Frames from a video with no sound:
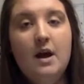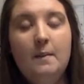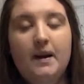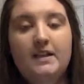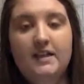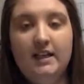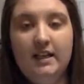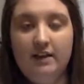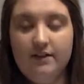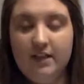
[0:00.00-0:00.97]
because it
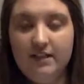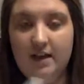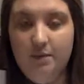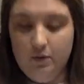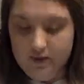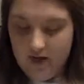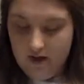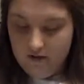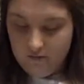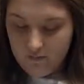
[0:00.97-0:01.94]
gives examples
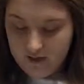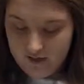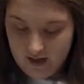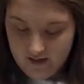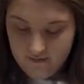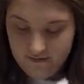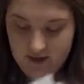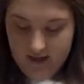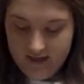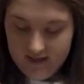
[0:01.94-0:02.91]
of real life
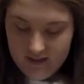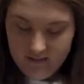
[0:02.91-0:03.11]
things